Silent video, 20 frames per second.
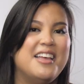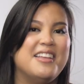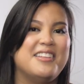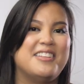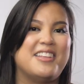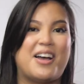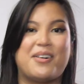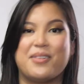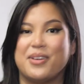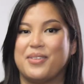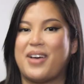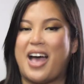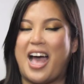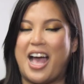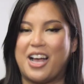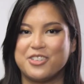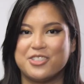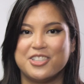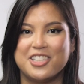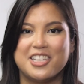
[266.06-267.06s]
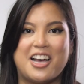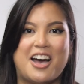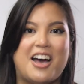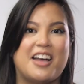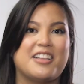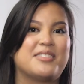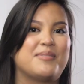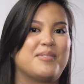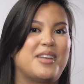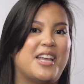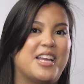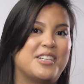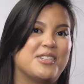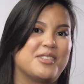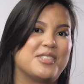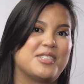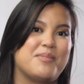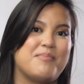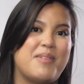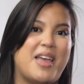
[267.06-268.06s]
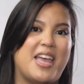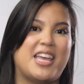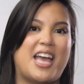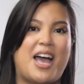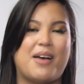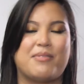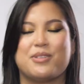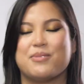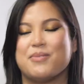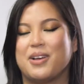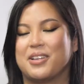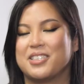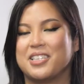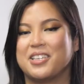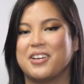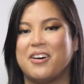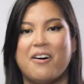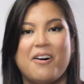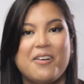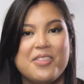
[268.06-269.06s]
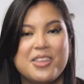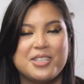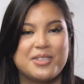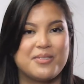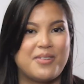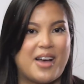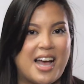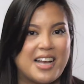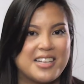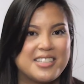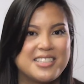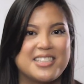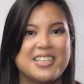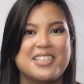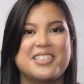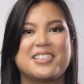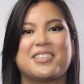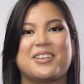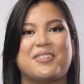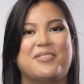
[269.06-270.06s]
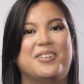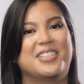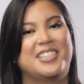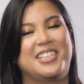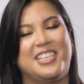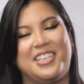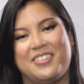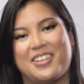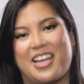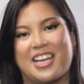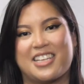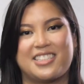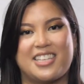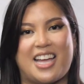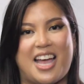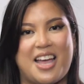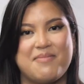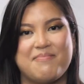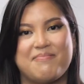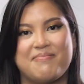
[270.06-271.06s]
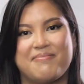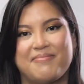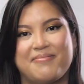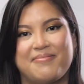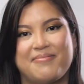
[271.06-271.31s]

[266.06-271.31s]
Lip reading: Now we've actually got some candles to make after melting all this wax, so we'll see you next time.